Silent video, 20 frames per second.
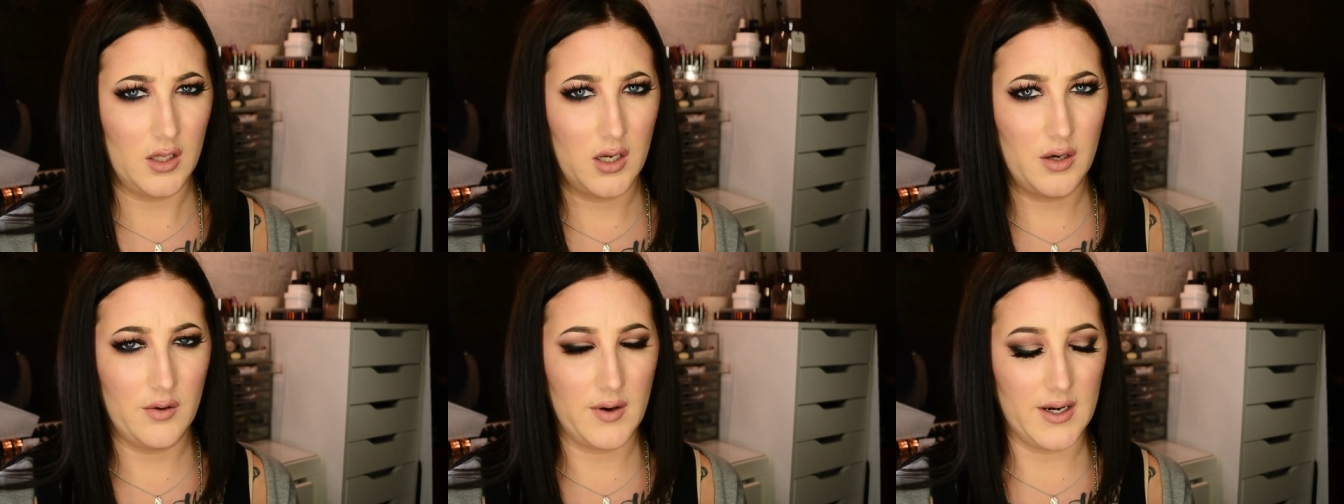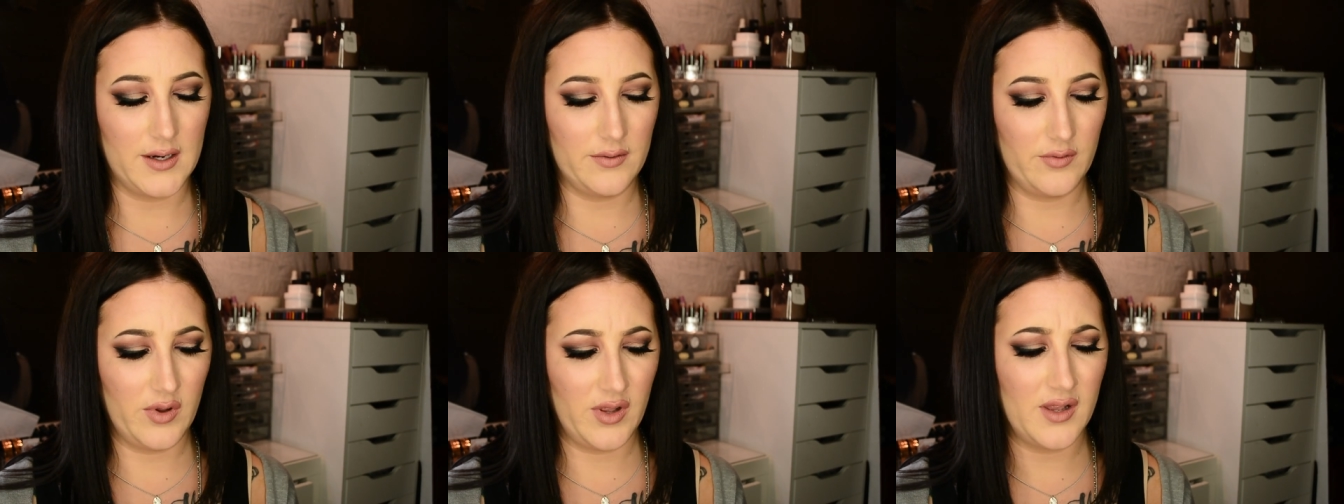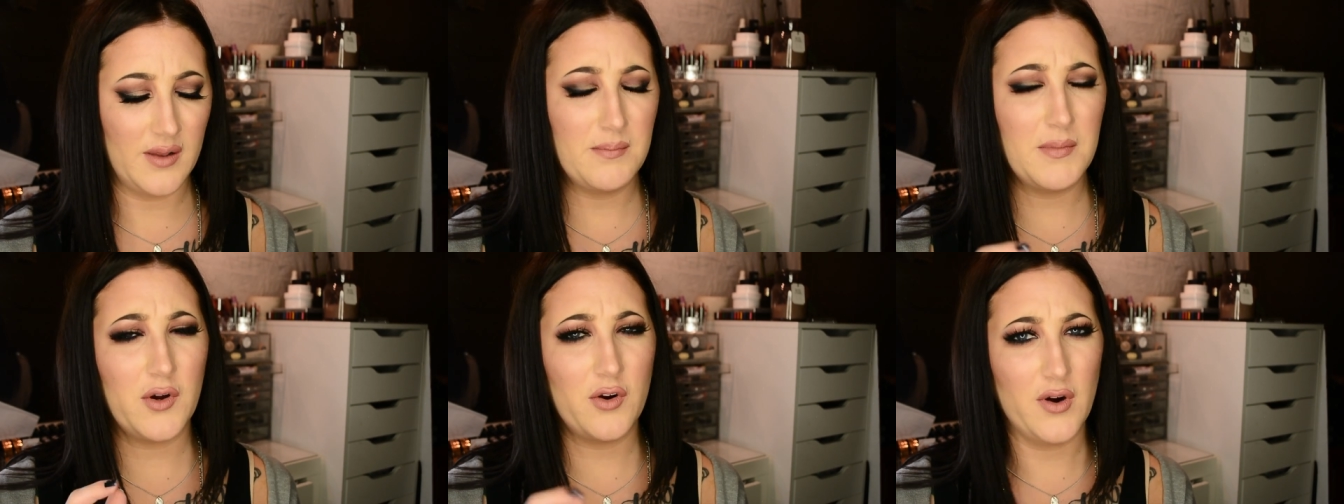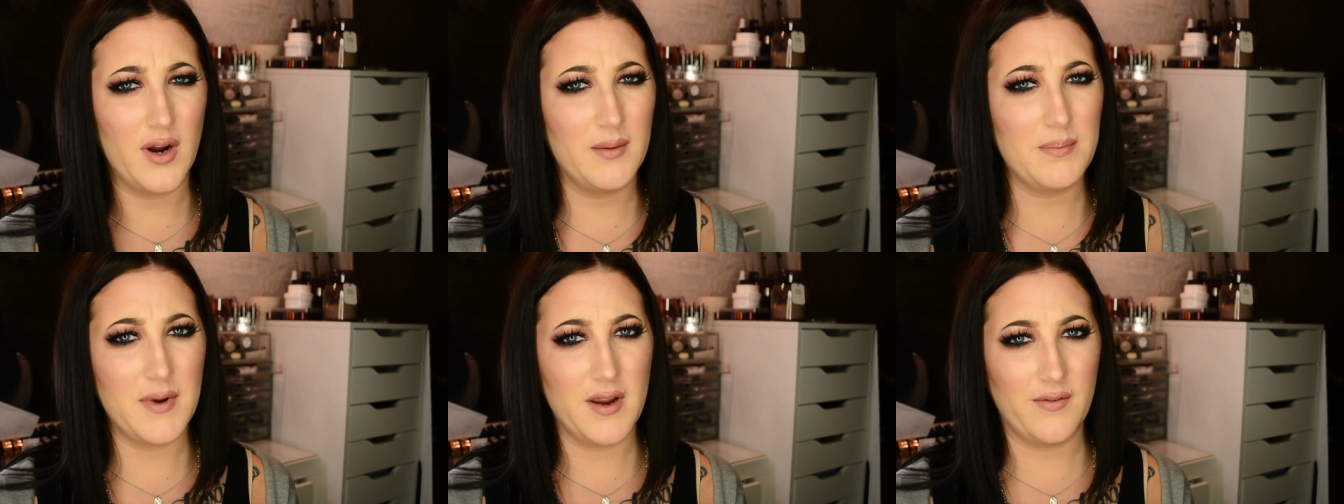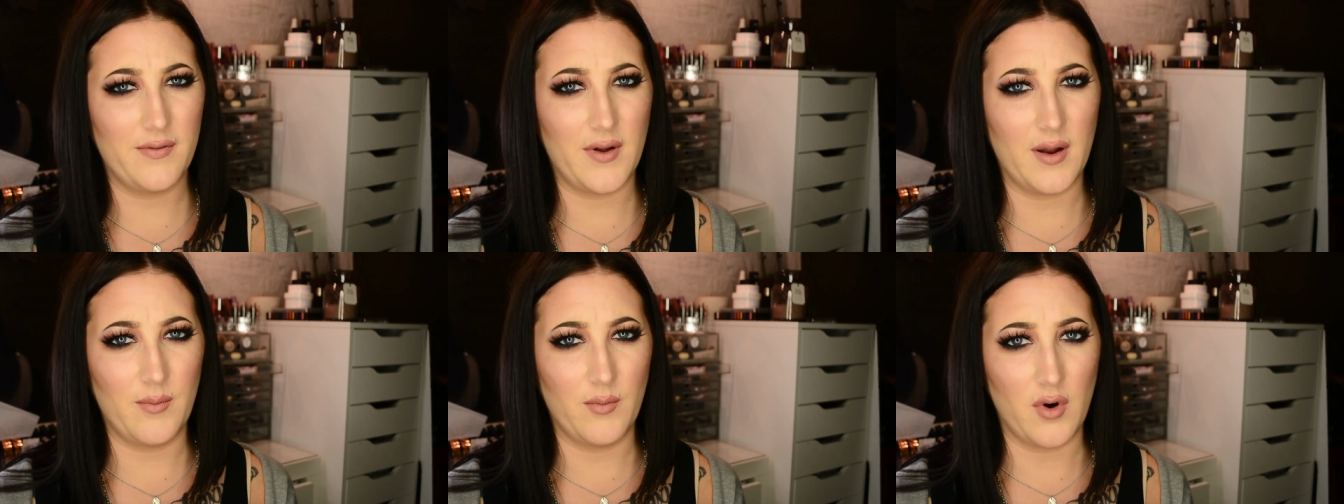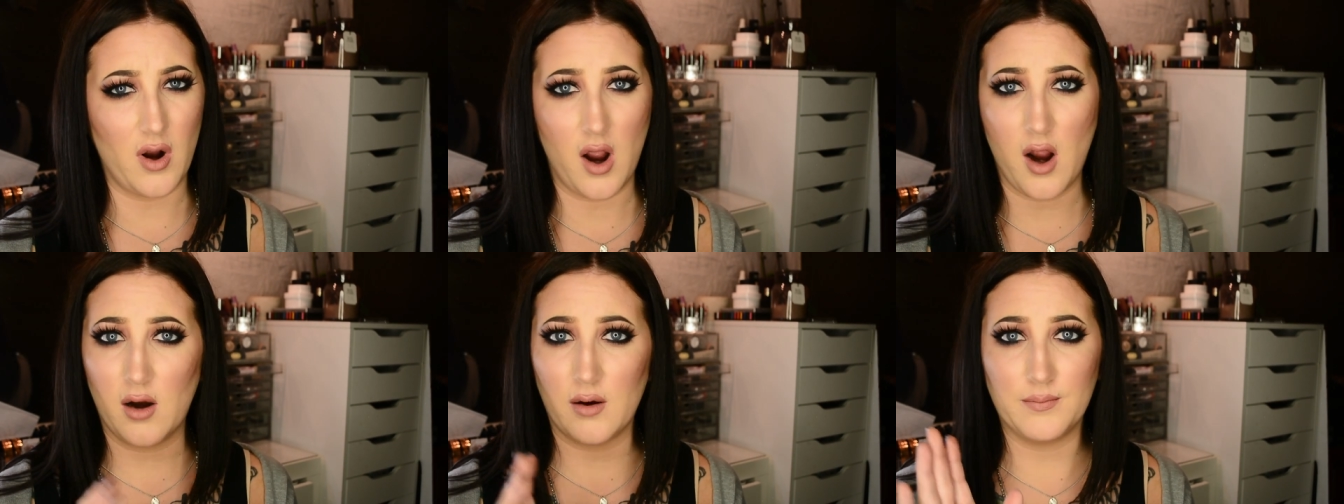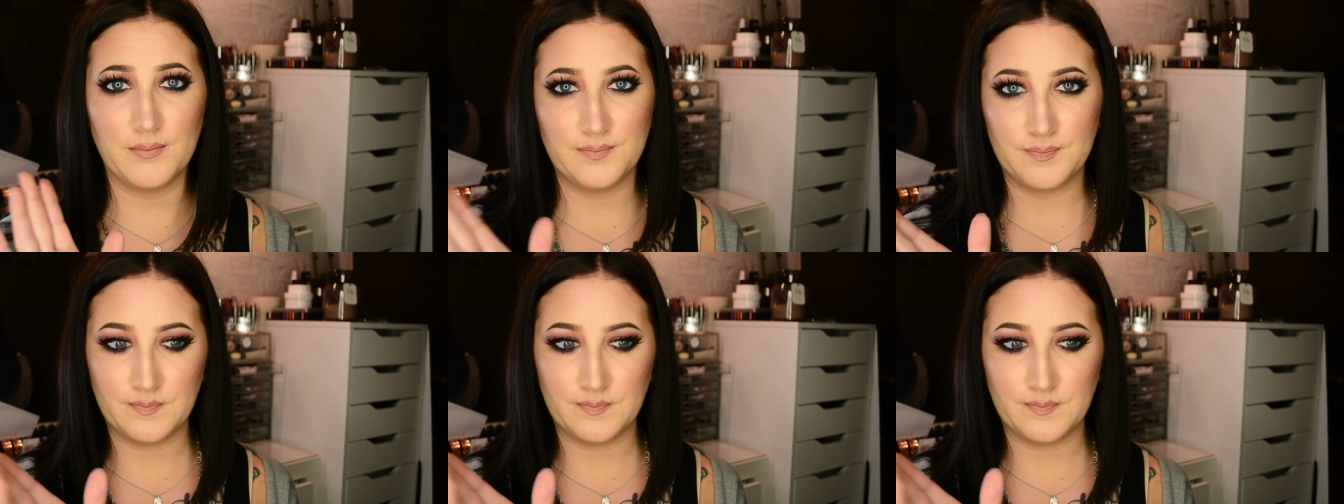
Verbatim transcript: Correct, correct me if I'm wrong.